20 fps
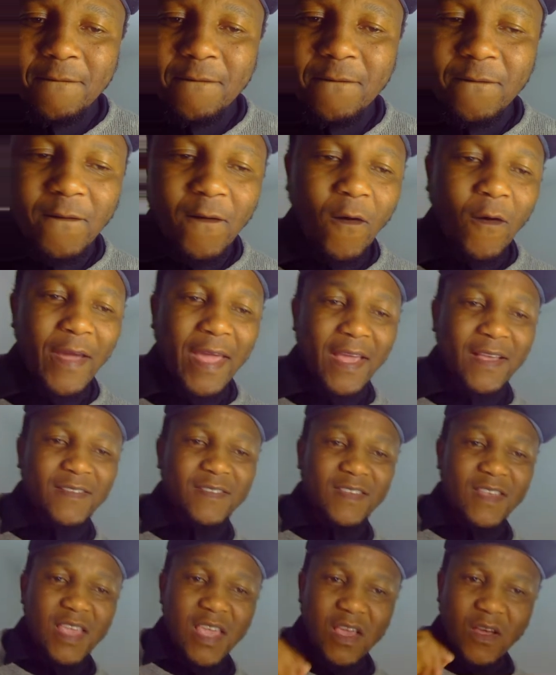4x
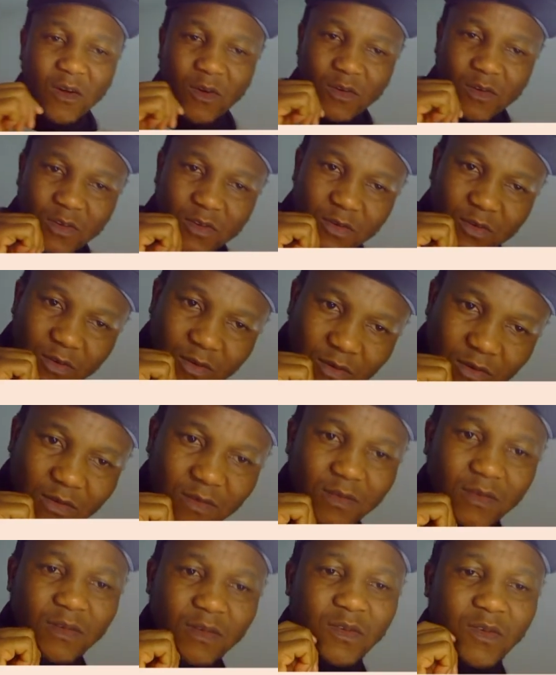equal to
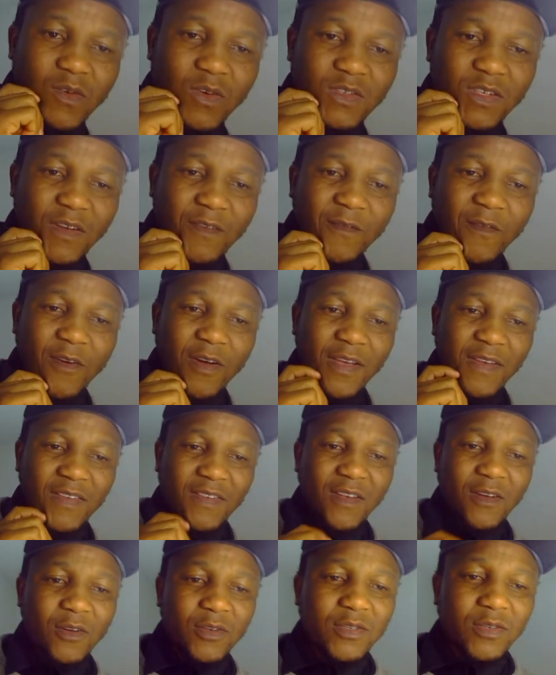cosec 4x
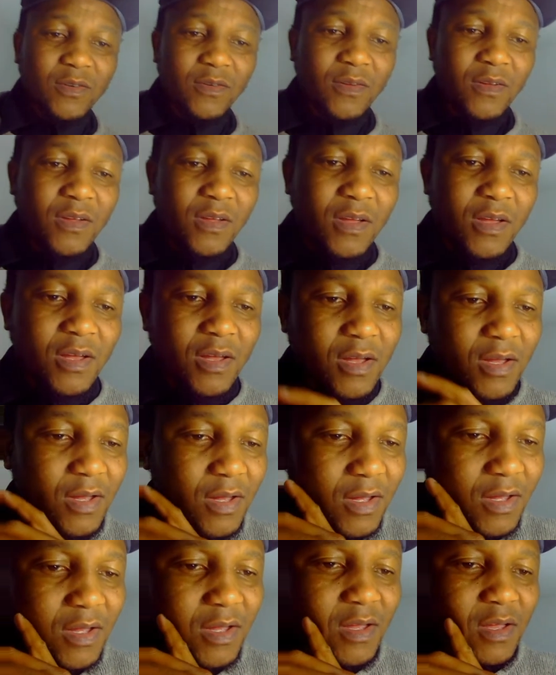equal to,
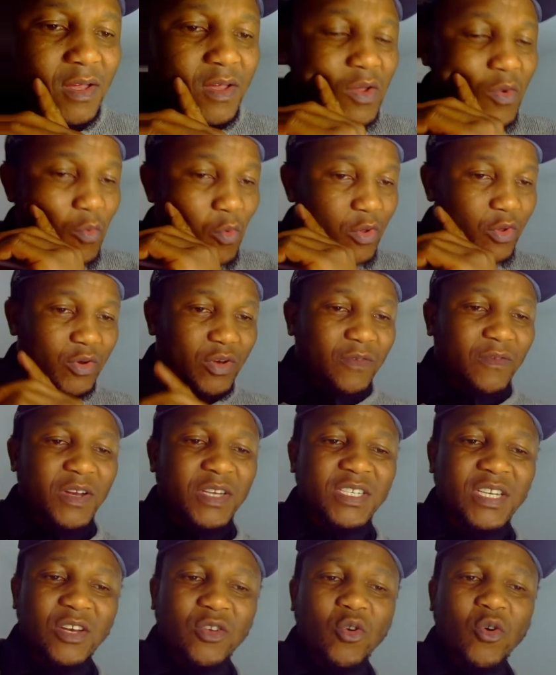when you
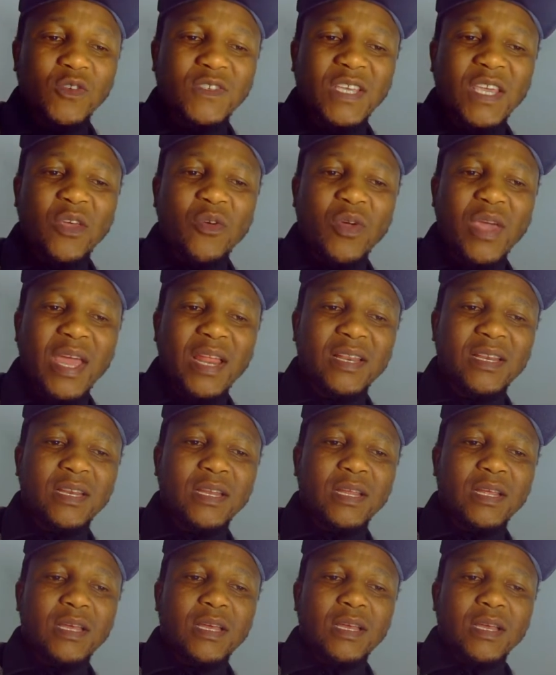differentiate cosec, you get
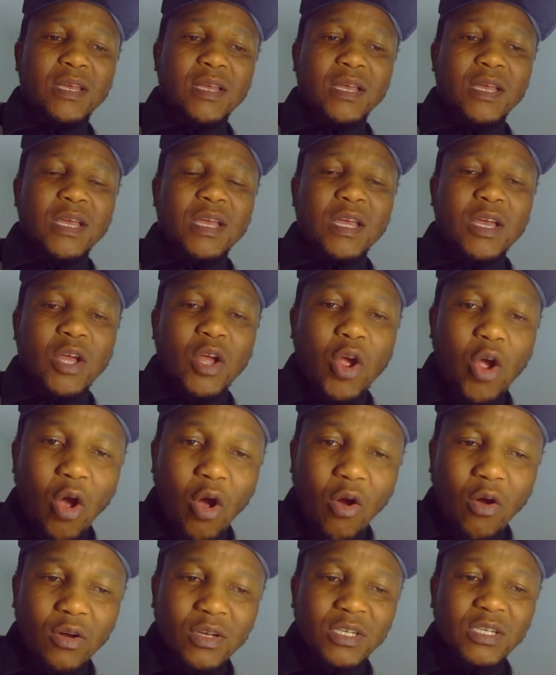
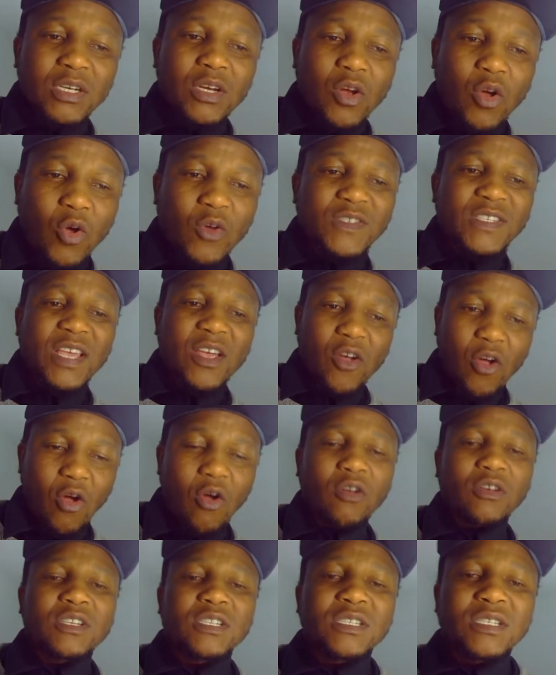cosec
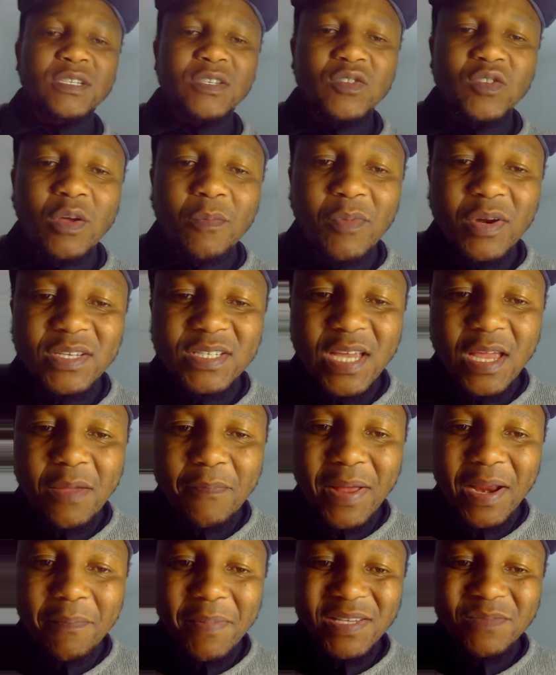cot. So I'm going to say, but
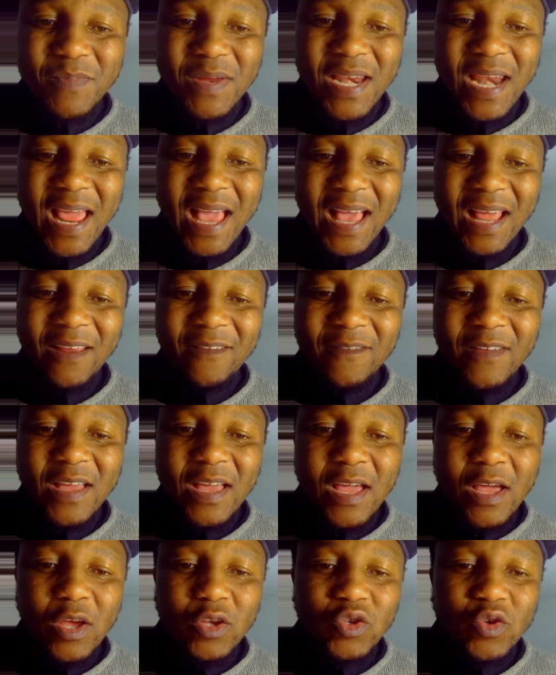it must be negative.
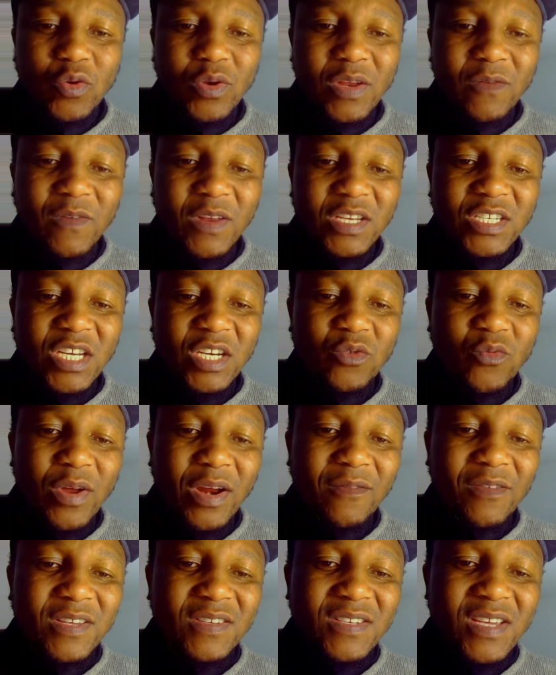So you differentiate
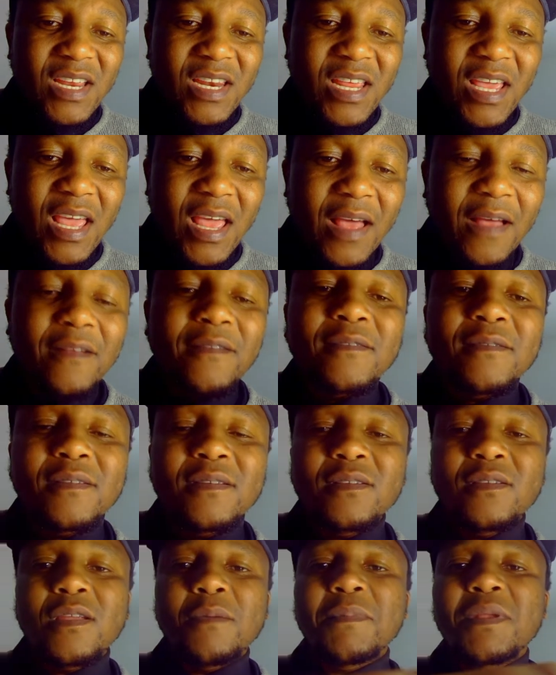whatever is in here.
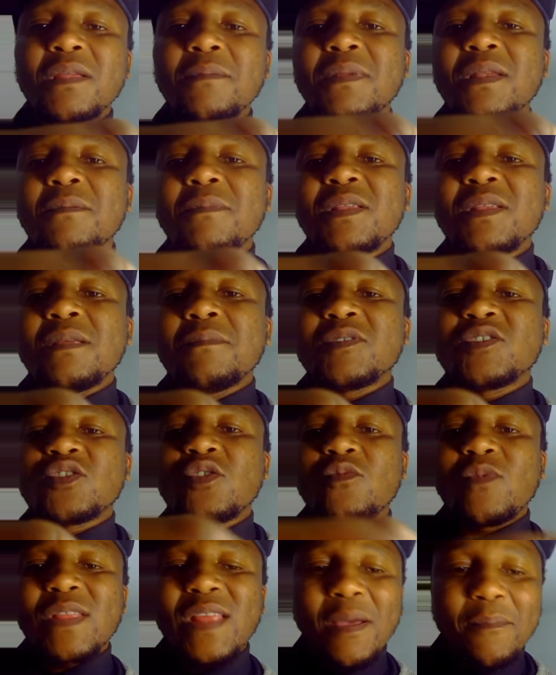Let me show you
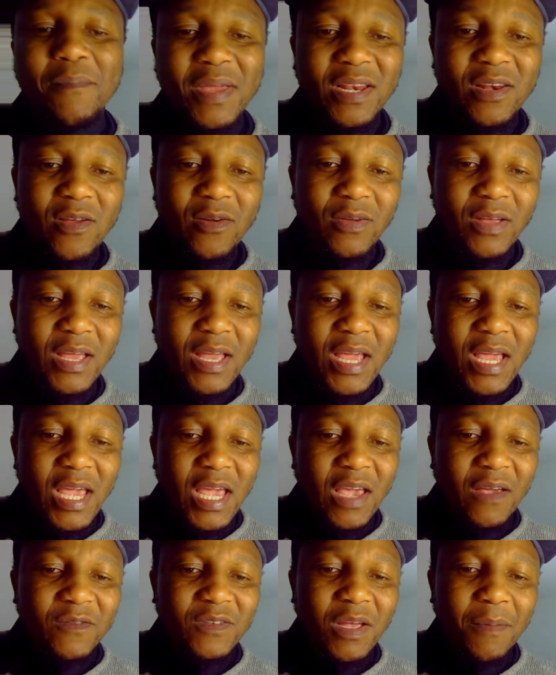what that means. Look,
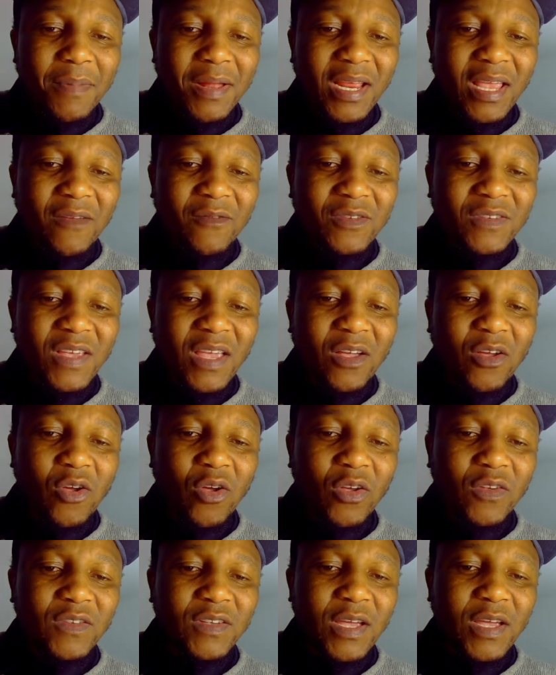if somebody gives you say
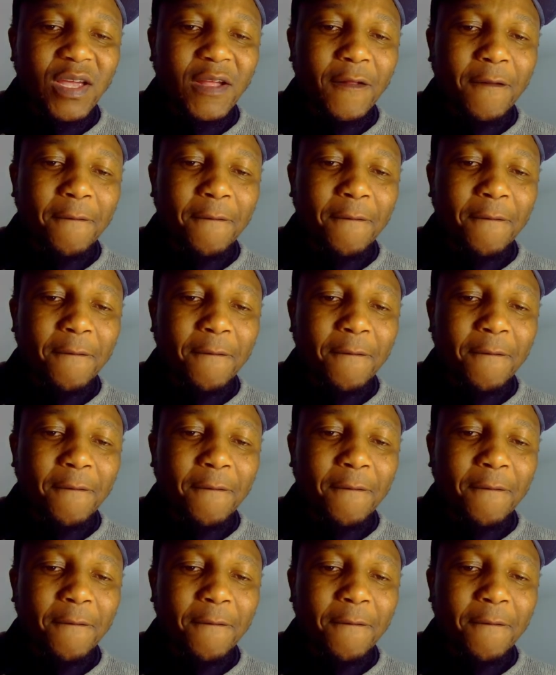cosec